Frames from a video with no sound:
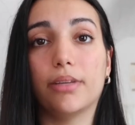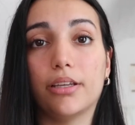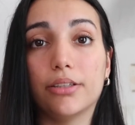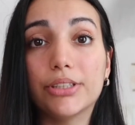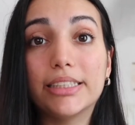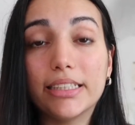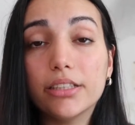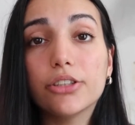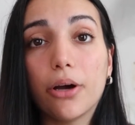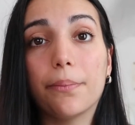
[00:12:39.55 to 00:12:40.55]
and you're
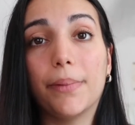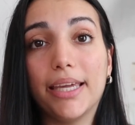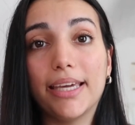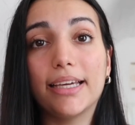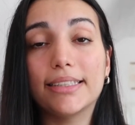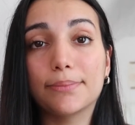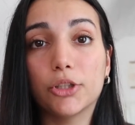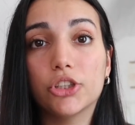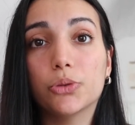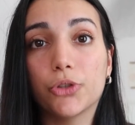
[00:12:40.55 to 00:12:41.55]
still not making as
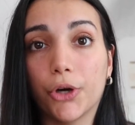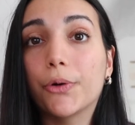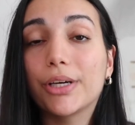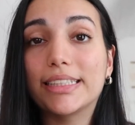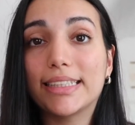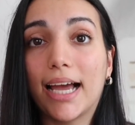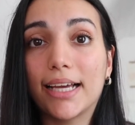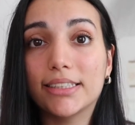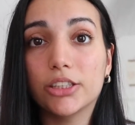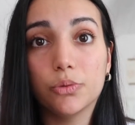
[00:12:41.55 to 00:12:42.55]
much progress
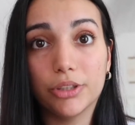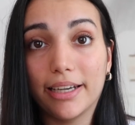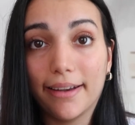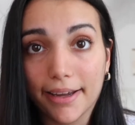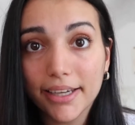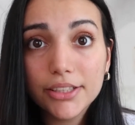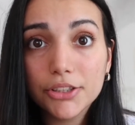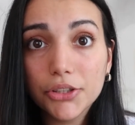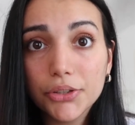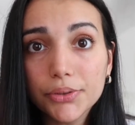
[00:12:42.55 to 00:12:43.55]
as you would like
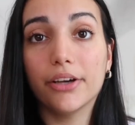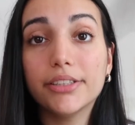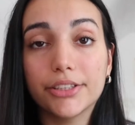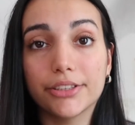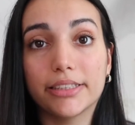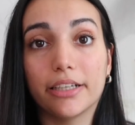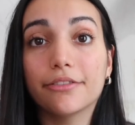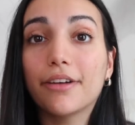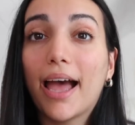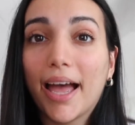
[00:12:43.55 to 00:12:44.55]
to, ask yourself,